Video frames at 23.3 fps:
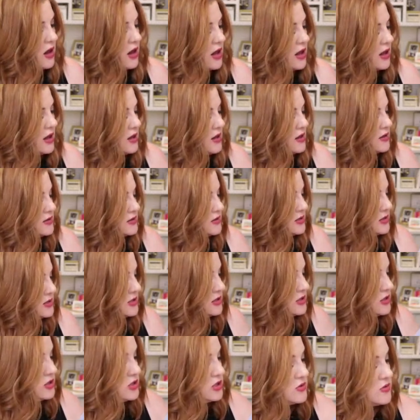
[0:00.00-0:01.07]
and
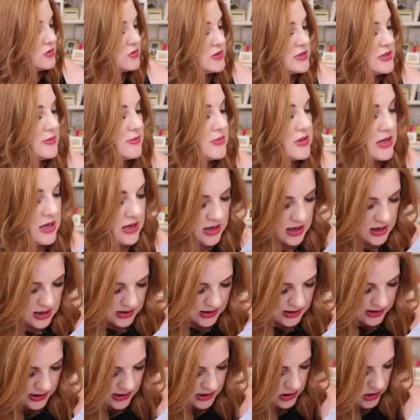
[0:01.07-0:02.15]
do something a
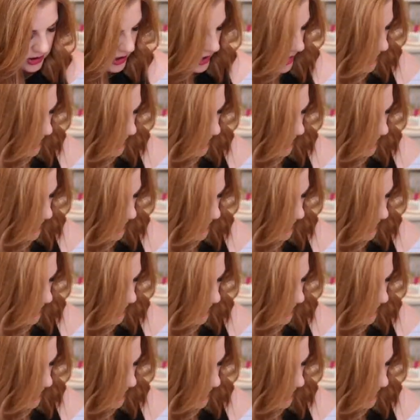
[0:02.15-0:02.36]
little